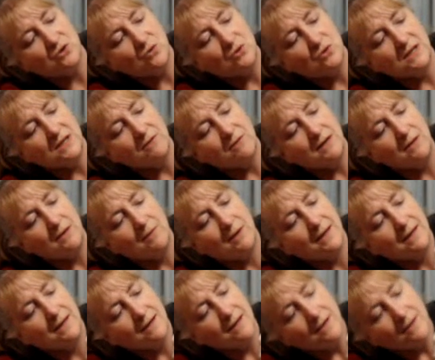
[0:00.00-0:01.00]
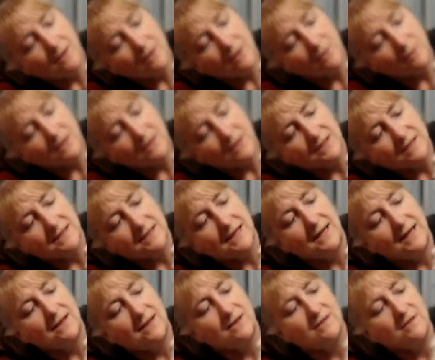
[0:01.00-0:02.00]
short here anyway, we could just
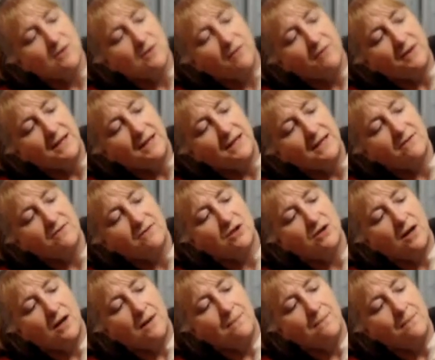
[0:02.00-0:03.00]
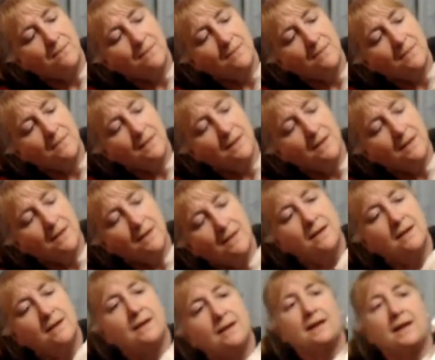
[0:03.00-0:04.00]
take those off ahead of time
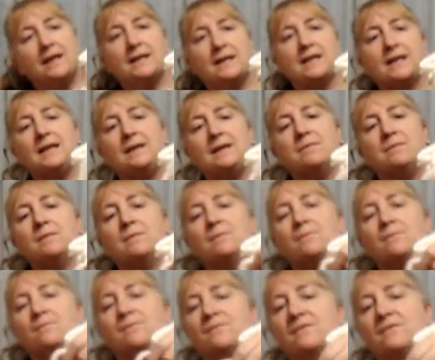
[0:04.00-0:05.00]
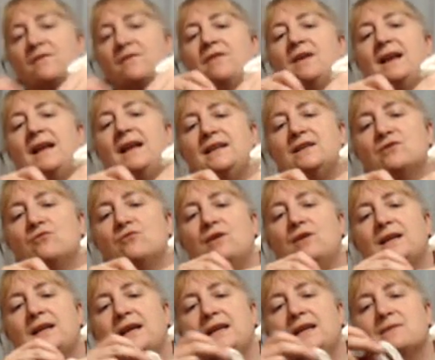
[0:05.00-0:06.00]
and keep them for later
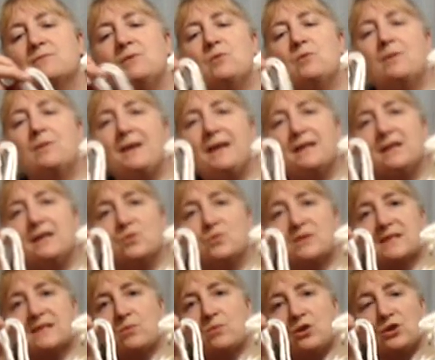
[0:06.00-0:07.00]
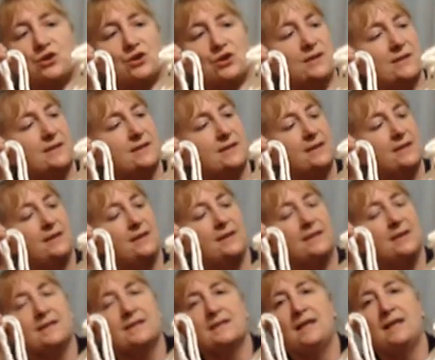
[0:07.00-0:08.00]
on in case we want to make little swatches
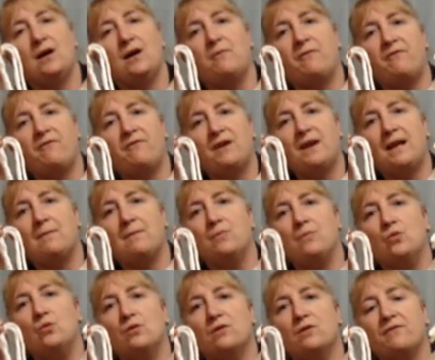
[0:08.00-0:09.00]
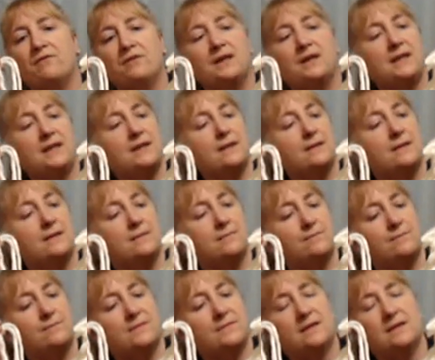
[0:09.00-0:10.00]
to help fill up more of the,
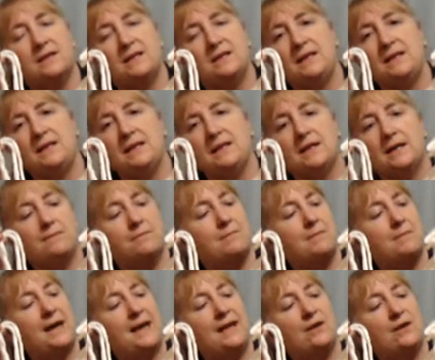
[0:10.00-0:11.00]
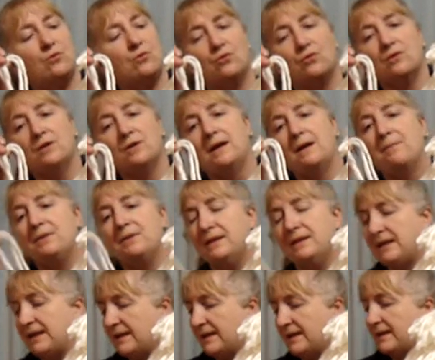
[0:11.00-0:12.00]
the uh, mane or up in
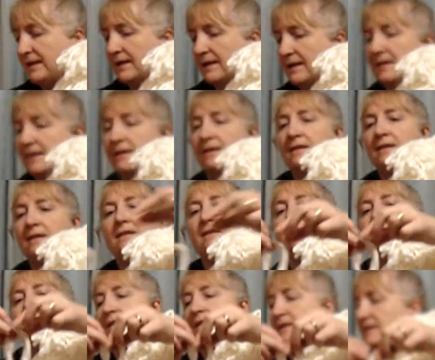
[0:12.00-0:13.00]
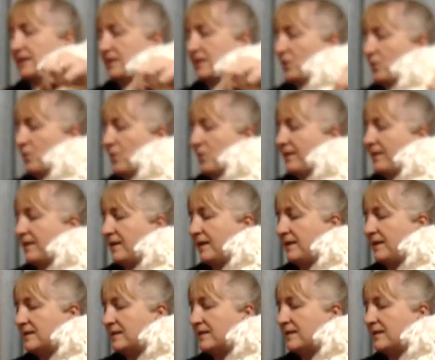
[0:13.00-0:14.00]
the head there. Here's a little one that
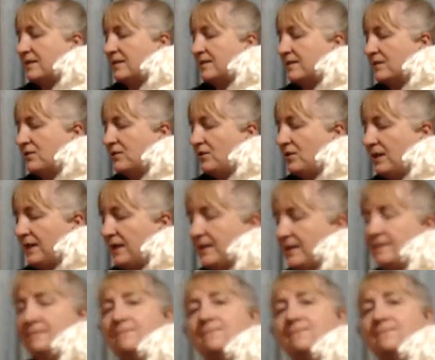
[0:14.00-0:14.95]
I did earlier